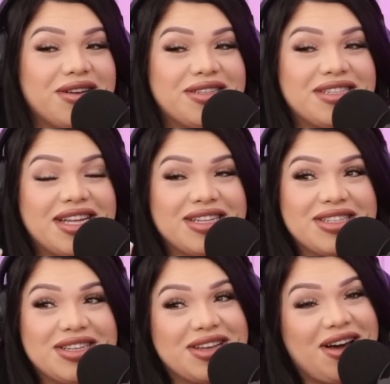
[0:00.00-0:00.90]
Thanks to you
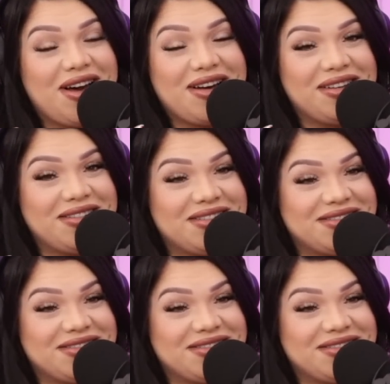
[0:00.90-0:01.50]
guys. To y'all.